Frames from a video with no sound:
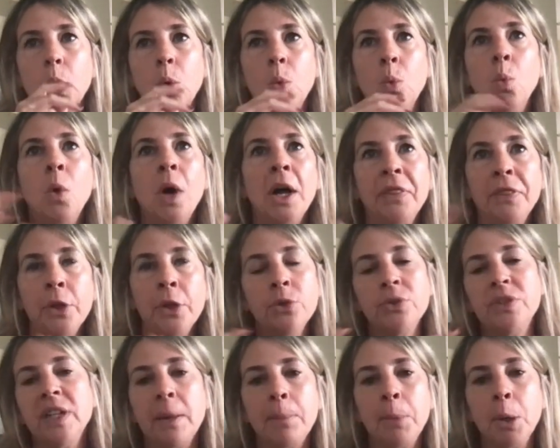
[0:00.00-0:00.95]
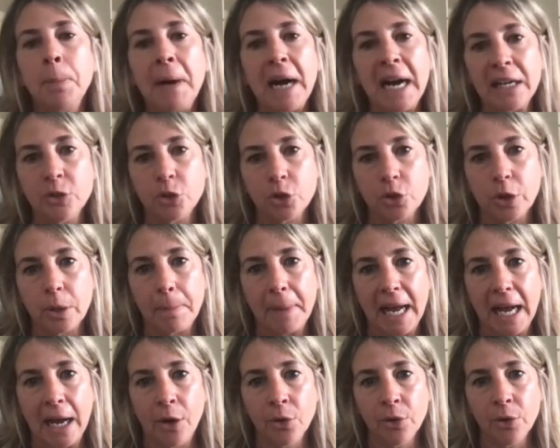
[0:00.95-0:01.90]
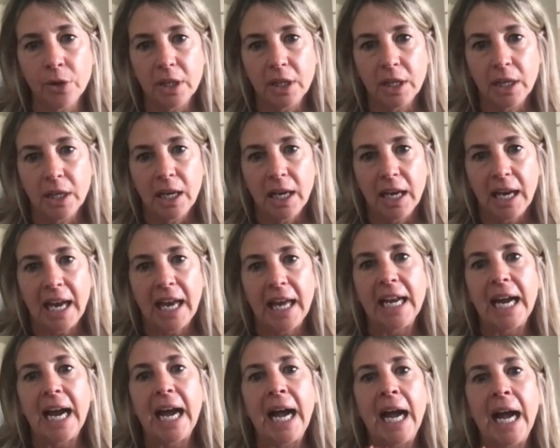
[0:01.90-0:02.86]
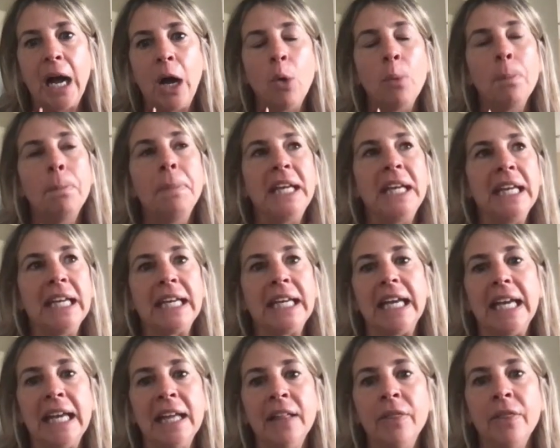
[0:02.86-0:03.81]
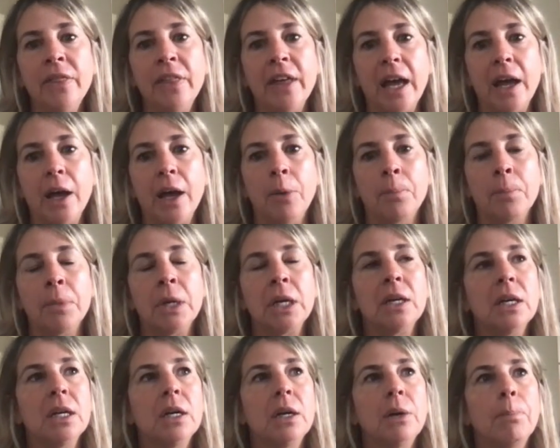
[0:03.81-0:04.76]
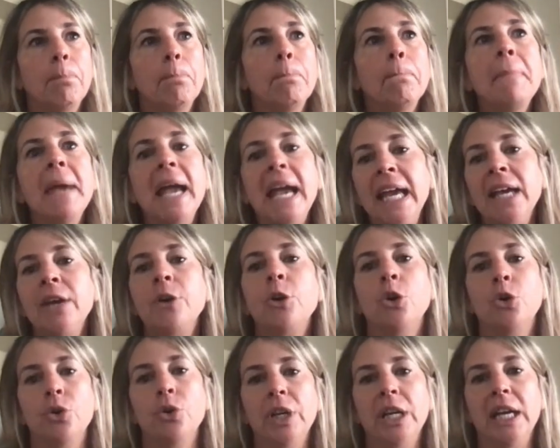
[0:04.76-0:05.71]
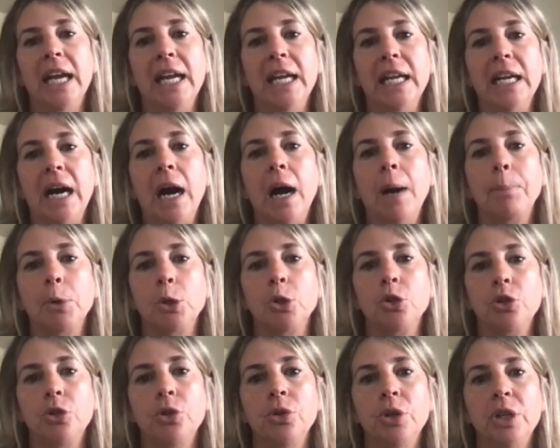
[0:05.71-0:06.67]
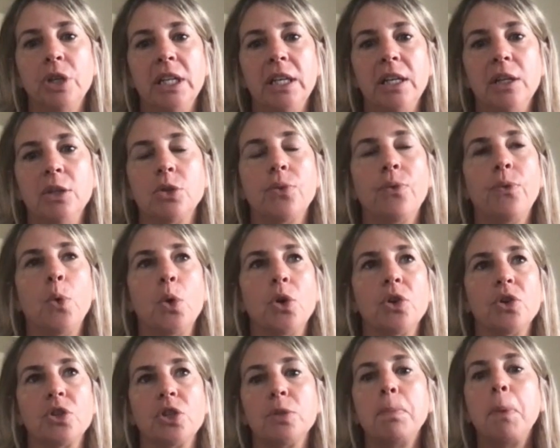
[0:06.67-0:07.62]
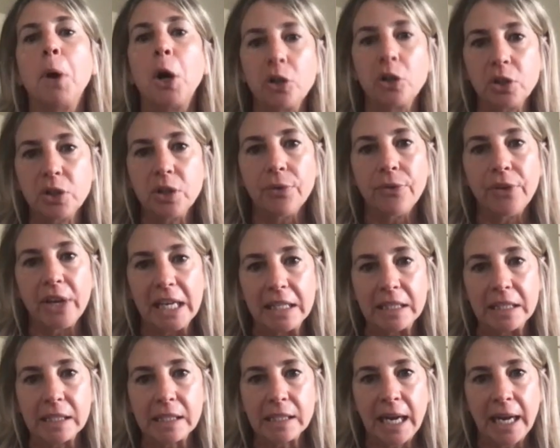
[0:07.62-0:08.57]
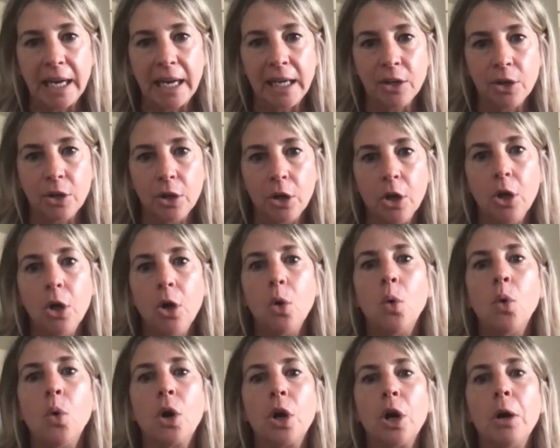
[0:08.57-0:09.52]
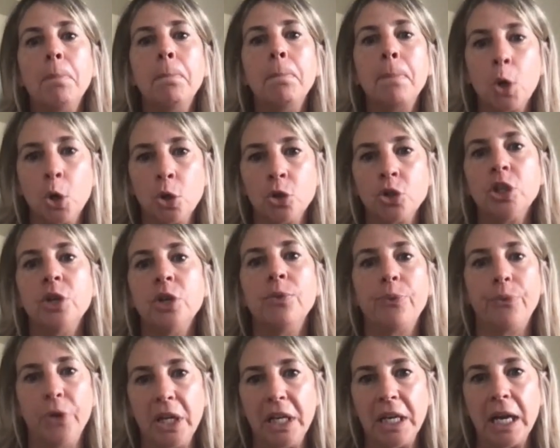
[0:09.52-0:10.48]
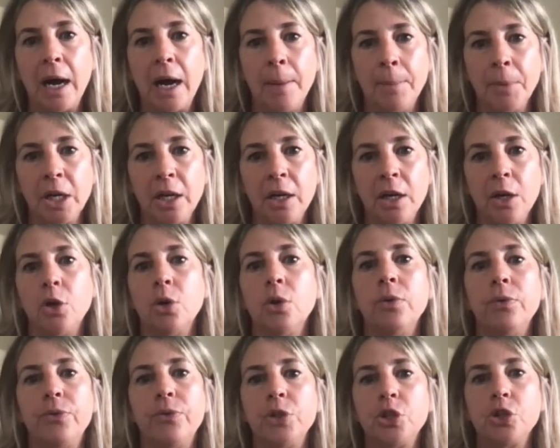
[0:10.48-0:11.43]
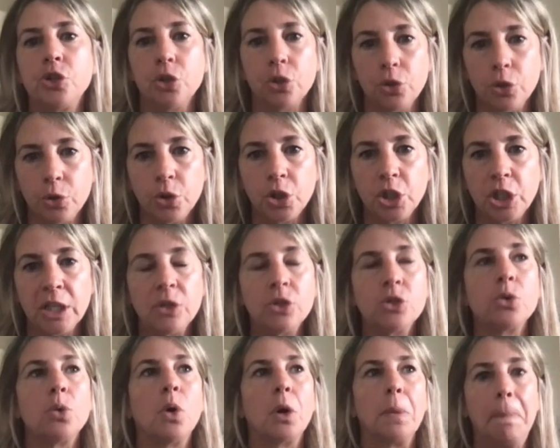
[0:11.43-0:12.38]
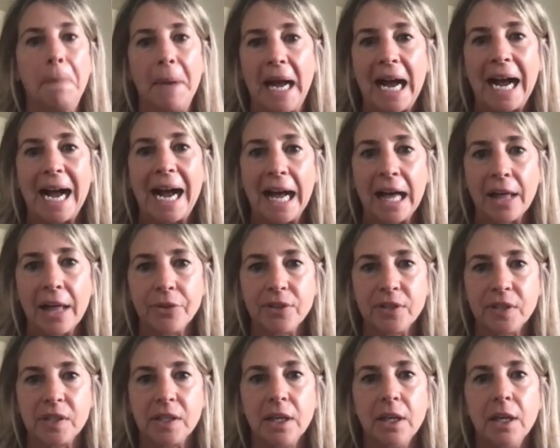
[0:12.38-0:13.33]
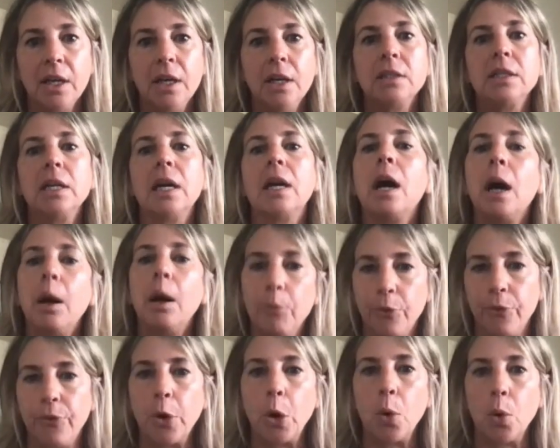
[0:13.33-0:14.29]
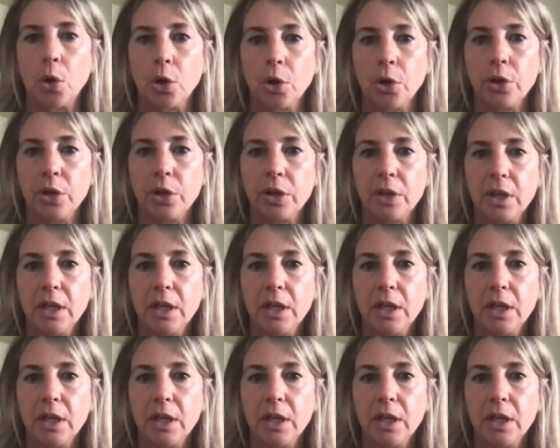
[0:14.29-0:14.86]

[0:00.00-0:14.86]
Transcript: what those double binds are about and how being in them may create opportunities for sparks of insight or emergent phenomena of solutions or paths to come forward.